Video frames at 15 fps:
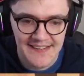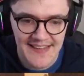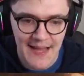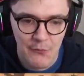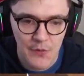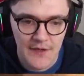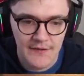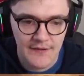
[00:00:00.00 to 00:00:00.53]
That
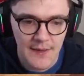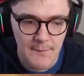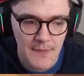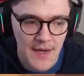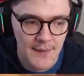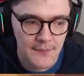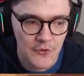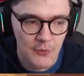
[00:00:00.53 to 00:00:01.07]
one
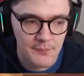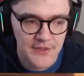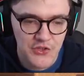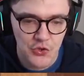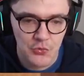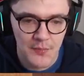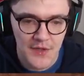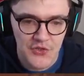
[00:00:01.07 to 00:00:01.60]
might not be
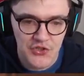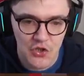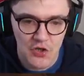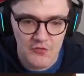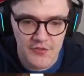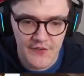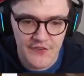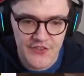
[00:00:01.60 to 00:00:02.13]
too much
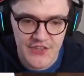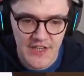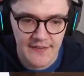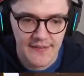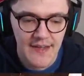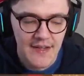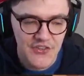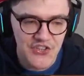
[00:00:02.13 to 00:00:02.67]
of a concern.
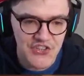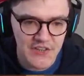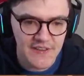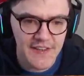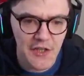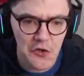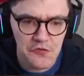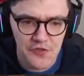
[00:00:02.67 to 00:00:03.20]
She's going
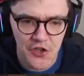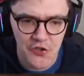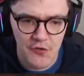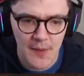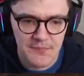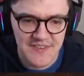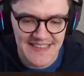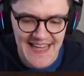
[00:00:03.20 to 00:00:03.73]
to go for
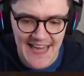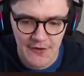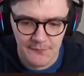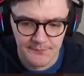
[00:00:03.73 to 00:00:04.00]
Corrupt now.